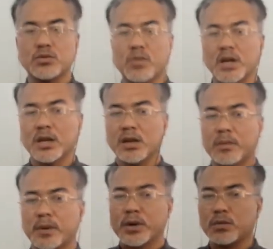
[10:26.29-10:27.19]
working in a
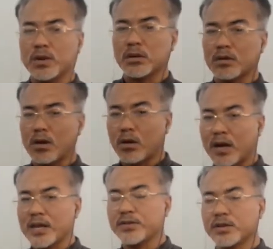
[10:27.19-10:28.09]
particular
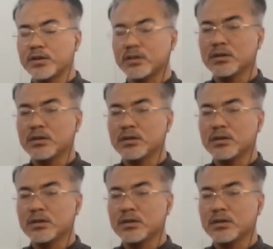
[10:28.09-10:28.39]
organization,